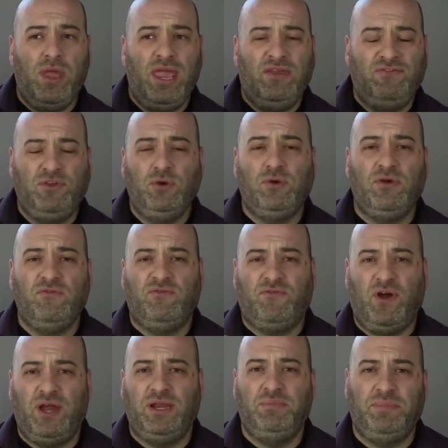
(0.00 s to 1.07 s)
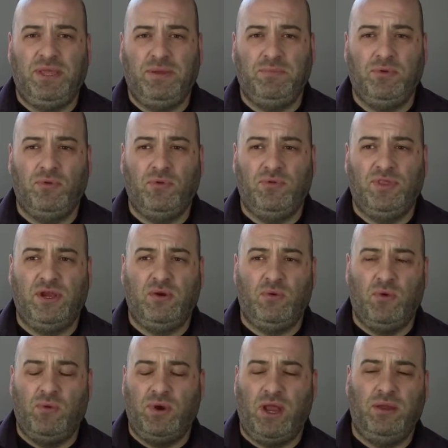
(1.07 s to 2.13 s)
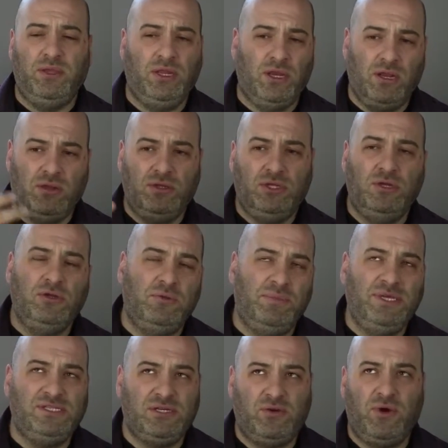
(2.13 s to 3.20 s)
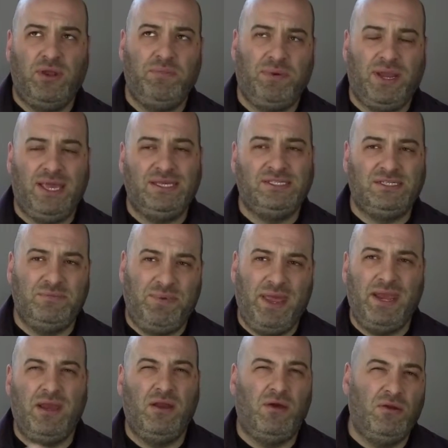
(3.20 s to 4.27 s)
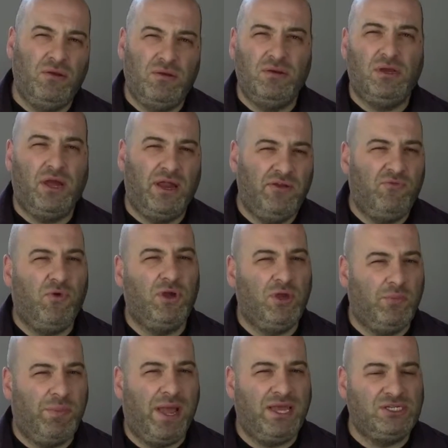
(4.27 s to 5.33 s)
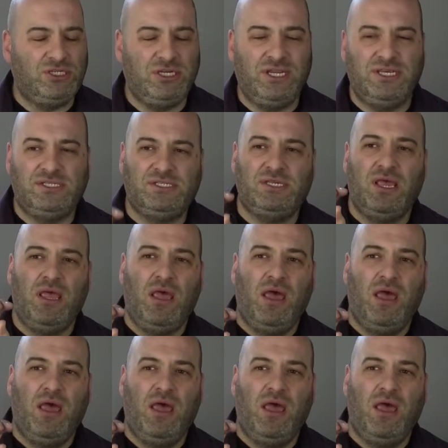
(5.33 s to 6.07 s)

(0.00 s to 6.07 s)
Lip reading: If you can find people that are already, Udemy is a great place, depending on kind of what your passion is,